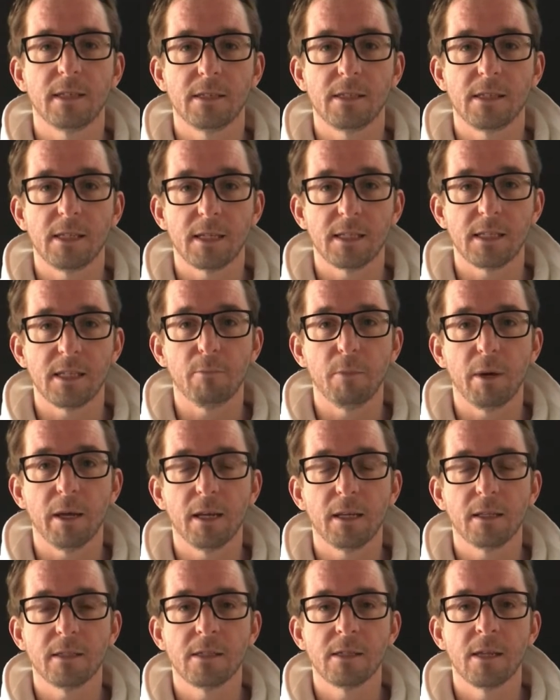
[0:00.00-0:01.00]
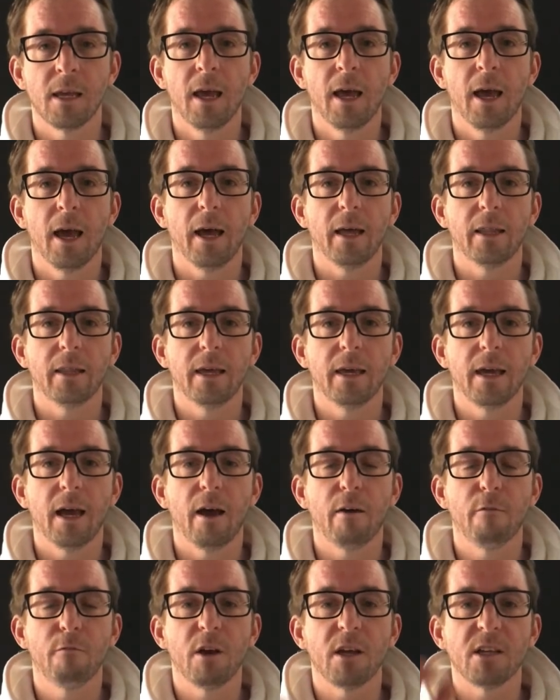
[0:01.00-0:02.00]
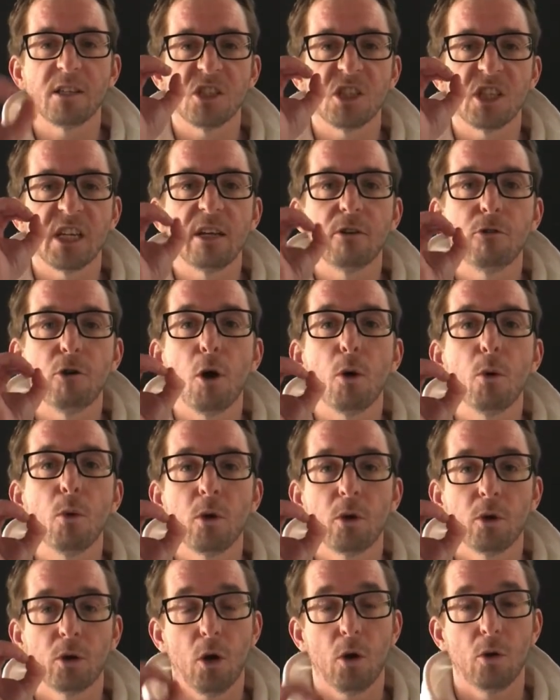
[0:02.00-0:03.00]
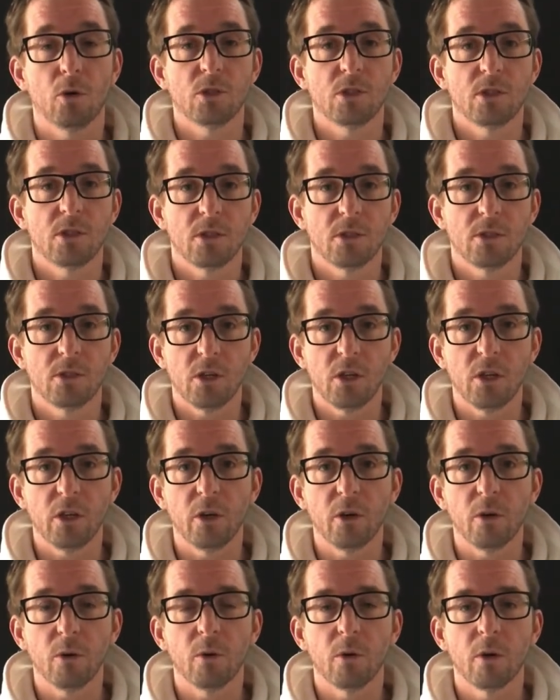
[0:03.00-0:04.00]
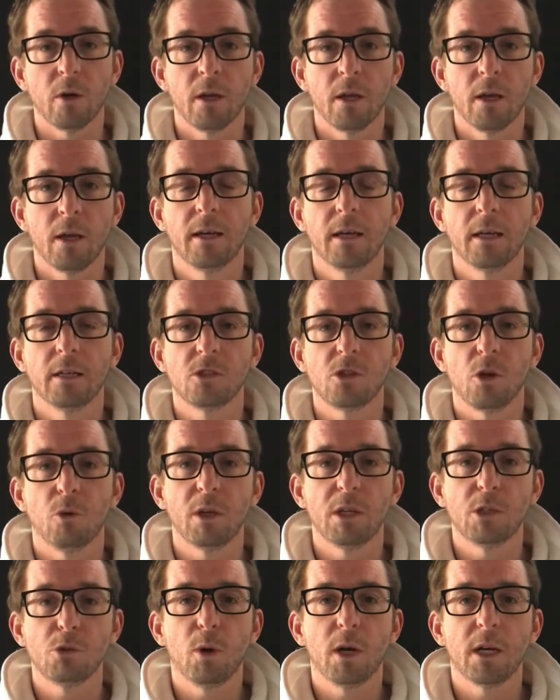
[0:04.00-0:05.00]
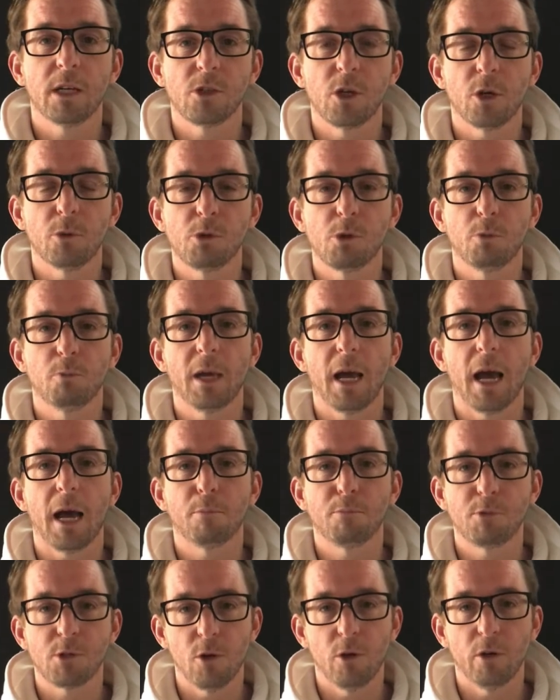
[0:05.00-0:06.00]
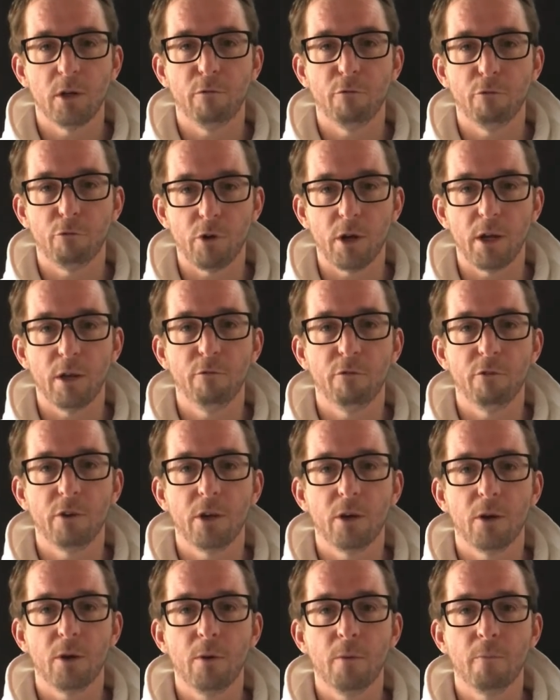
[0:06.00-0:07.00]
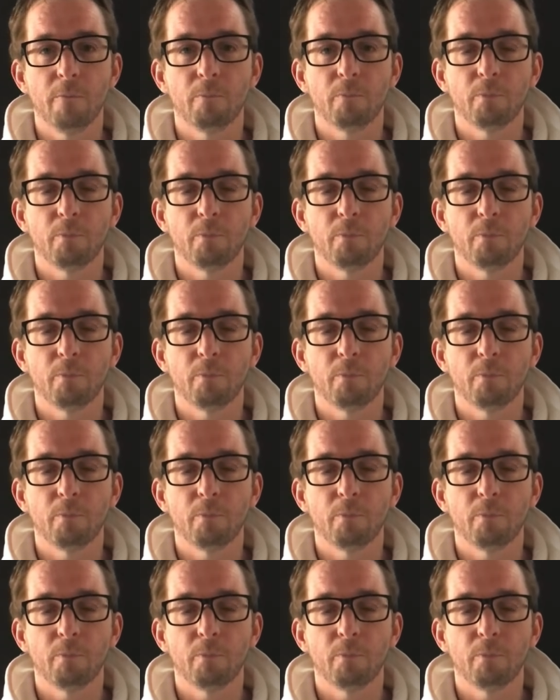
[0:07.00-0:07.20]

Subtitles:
and 60 minutes, and they have zero cost to you. So these workshops would be absolutely free for you.